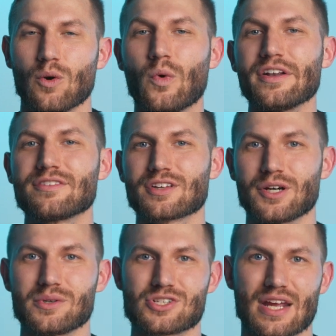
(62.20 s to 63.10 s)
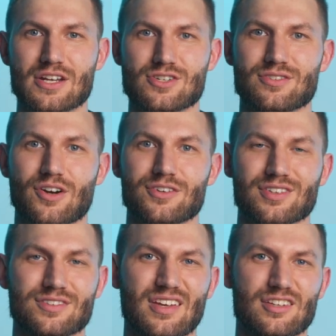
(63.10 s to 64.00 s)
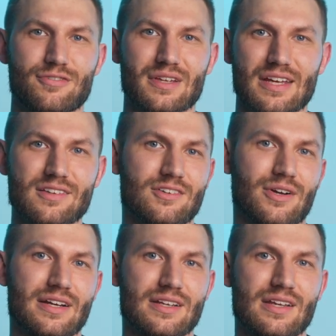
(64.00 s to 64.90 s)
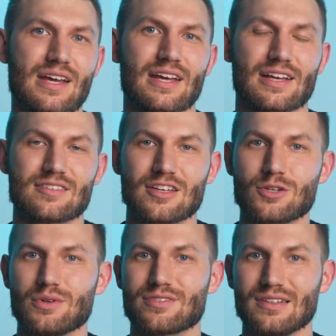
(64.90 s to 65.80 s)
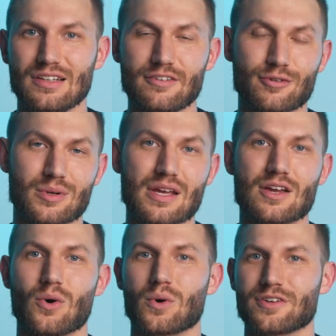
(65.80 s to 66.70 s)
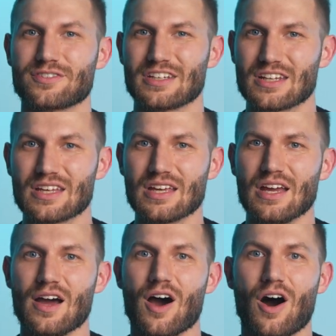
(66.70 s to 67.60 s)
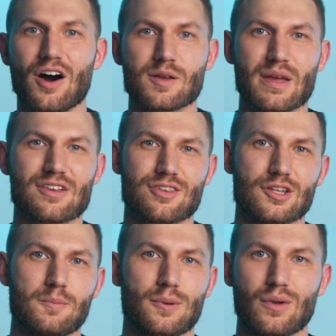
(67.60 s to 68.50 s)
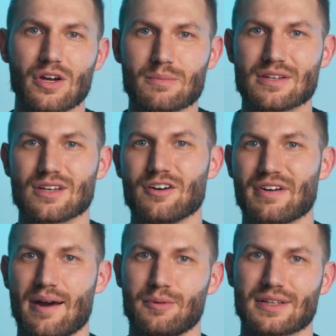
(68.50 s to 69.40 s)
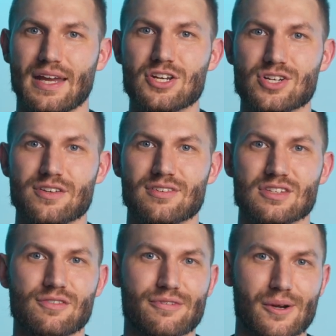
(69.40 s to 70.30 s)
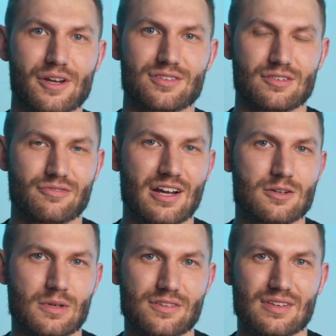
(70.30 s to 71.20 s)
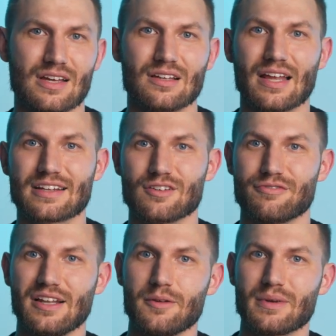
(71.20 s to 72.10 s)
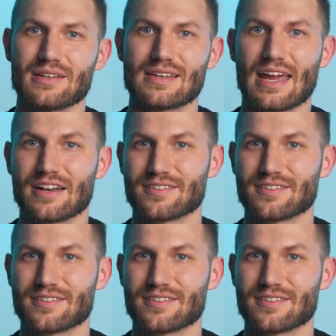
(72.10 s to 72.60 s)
Once code changes are successfully integrated, continuous delivery, or CD, automates the deployment of applications to various environments, like development and